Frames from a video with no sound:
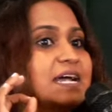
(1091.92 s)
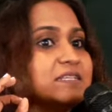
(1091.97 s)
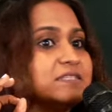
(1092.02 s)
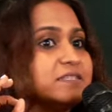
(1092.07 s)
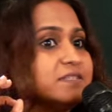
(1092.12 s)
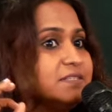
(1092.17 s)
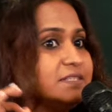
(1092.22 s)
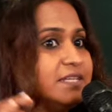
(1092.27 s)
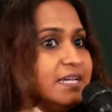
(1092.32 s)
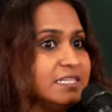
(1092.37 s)

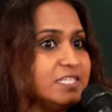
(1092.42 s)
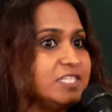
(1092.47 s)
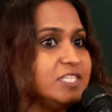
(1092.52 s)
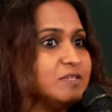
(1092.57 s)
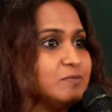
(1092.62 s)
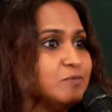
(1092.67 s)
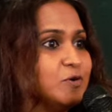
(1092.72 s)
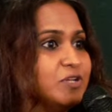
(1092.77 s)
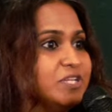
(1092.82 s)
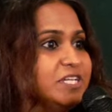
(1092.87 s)
as a
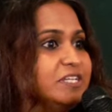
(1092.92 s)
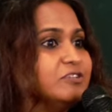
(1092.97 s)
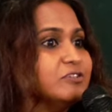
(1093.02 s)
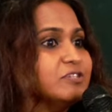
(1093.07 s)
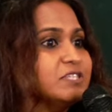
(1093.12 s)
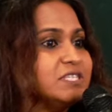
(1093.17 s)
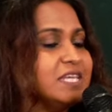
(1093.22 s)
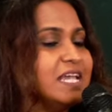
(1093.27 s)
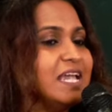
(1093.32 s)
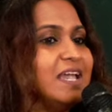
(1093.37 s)
testimony to
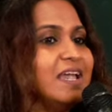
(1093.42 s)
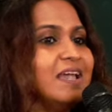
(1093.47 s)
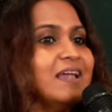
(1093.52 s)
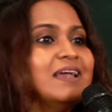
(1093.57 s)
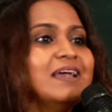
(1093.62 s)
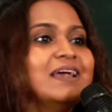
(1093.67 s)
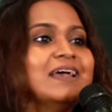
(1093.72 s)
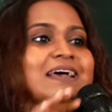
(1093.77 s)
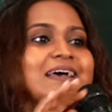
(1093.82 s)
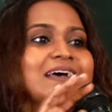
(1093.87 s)
say,
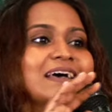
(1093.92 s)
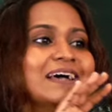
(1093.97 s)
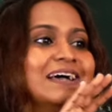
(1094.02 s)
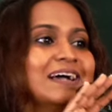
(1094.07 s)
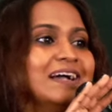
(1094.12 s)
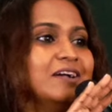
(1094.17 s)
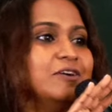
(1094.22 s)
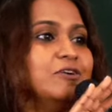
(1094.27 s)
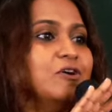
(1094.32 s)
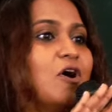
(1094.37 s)

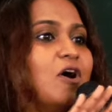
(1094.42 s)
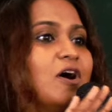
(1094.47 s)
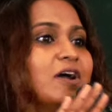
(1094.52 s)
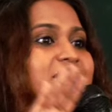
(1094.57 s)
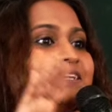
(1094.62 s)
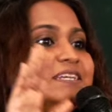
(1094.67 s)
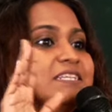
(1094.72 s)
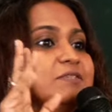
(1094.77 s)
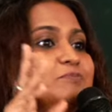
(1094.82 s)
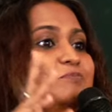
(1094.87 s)

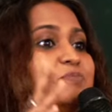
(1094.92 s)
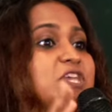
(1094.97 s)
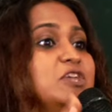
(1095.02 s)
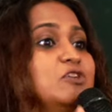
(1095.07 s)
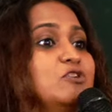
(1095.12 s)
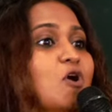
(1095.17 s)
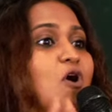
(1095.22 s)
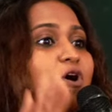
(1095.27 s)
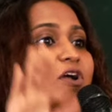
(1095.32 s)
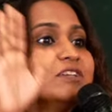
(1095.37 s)
God is
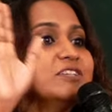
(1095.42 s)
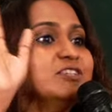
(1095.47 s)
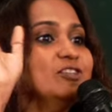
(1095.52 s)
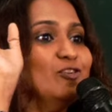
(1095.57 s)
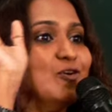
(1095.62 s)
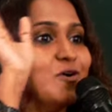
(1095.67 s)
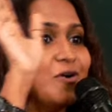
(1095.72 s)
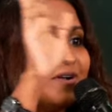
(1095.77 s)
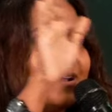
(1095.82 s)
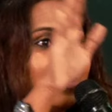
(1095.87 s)
beyond
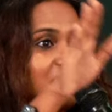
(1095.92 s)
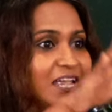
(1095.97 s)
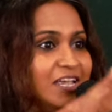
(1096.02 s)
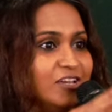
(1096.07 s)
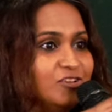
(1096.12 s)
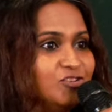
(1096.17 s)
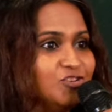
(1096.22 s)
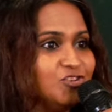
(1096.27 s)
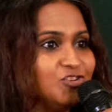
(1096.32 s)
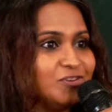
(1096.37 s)
your
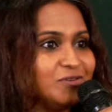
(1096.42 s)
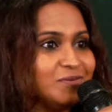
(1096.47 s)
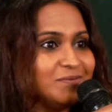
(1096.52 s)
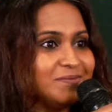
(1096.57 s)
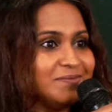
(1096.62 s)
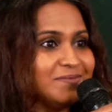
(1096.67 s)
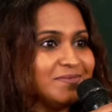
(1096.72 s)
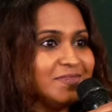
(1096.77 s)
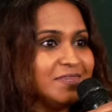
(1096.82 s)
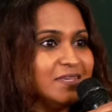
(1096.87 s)
age.
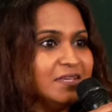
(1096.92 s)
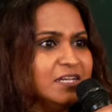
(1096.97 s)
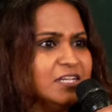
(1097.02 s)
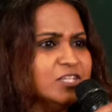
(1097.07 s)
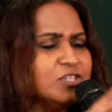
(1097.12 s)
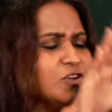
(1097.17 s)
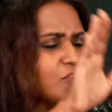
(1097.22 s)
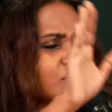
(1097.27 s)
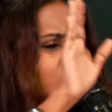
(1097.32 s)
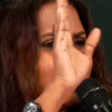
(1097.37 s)

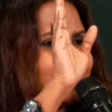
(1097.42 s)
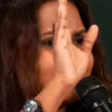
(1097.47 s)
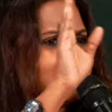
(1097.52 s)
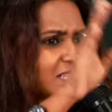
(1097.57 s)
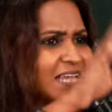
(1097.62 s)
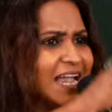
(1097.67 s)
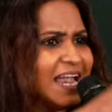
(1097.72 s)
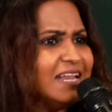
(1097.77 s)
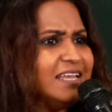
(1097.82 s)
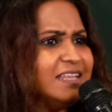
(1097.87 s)
So if there
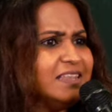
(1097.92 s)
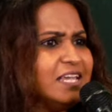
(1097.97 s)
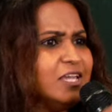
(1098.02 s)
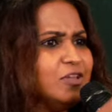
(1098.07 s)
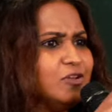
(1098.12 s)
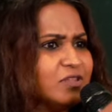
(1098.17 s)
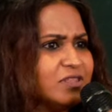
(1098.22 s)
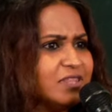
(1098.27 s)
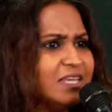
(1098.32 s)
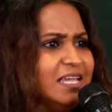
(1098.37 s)
is
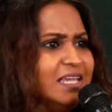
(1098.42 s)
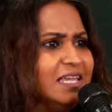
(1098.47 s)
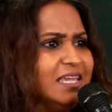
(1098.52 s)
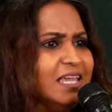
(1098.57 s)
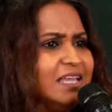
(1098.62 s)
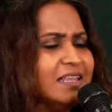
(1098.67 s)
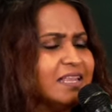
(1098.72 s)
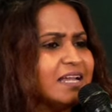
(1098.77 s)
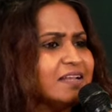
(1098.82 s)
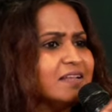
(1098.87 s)
anything you're
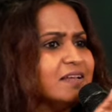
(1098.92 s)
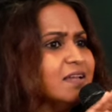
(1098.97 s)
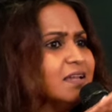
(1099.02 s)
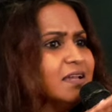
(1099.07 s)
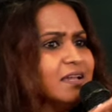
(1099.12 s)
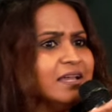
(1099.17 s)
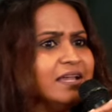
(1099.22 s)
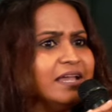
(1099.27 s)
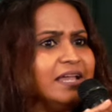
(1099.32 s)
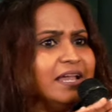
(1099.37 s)
thinking that
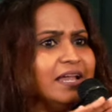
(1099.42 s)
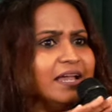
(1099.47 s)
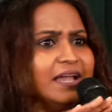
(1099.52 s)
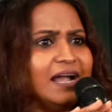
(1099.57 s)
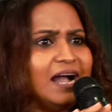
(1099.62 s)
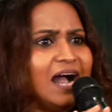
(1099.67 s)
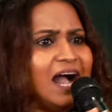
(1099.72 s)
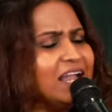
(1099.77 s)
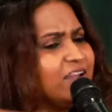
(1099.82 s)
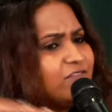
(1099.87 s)

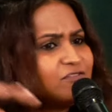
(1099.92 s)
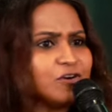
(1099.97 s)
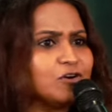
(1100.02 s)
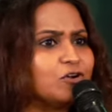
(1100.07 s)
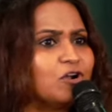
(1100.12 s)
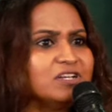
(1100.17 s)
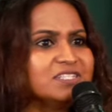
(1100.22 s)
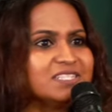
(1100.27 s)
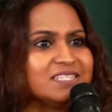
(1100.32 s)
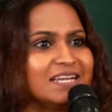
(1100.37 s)
I have
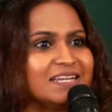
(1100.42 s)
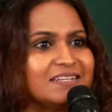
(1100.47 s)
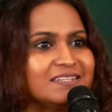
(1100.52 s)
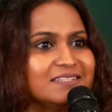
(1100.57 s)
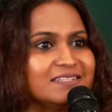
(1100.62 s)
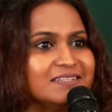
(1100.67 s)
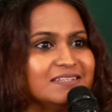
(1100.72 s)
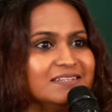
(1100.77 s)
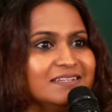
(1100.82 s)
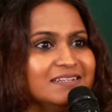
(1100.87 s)
crossed
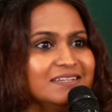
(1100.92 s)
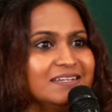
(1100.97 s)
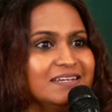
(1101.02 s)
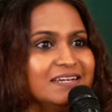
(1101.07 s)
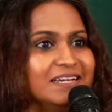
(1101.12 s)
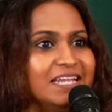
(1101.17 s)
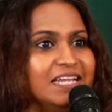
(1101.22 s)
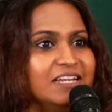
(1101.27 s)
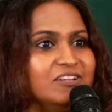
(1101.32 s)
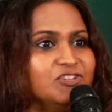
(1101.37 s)
that
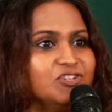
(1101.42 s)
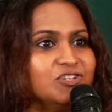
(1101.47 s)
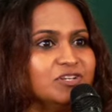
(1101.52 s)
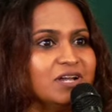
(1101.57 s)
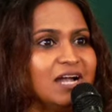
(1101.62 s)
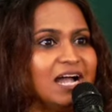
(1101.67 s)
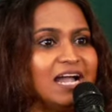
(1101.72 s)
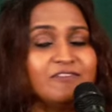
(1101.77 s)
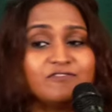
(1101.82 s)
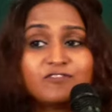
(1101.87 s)
age,
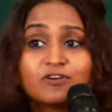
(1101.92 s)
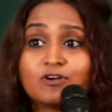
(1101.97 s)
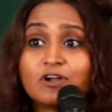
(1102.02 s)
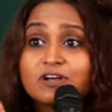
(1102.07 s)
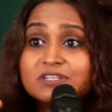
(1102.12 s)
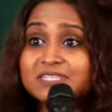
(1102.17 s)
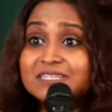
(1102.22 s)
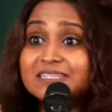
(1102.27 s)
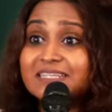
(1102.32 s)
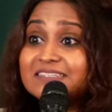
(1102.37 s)
I've
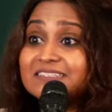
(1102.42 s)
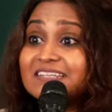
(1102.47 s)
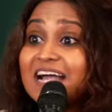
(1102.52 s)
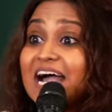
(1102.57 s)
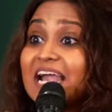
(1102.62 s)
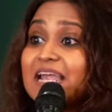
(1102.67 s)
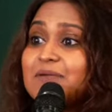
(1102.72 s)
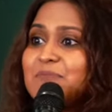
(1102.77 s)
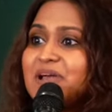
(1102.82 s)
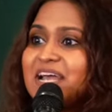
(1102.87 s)
crossed, the
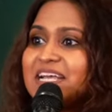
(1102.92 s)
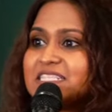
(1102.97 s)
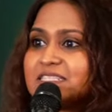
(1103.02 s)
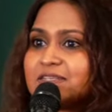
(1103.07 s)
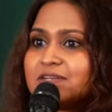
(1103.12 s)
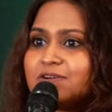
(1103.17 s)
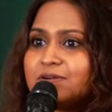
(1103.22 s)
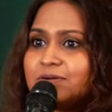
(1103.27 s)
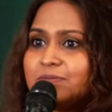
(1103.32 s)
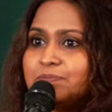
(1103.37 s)
time has
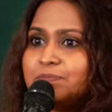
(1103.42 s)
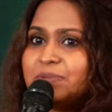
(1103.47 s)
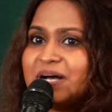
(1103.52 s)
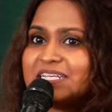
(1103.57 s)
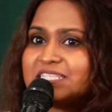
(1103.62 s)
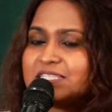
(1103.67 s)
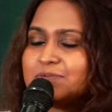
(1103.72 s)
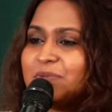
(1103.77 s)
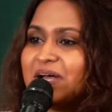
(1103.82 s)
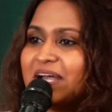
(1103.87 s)

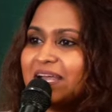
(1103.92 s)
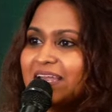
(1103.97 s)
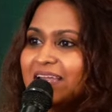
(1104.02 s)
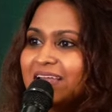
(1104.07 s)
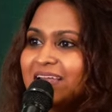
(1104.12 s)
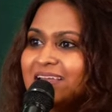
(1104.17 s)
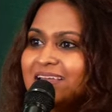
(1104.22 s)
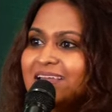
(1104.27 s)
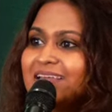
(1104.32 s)
passed by.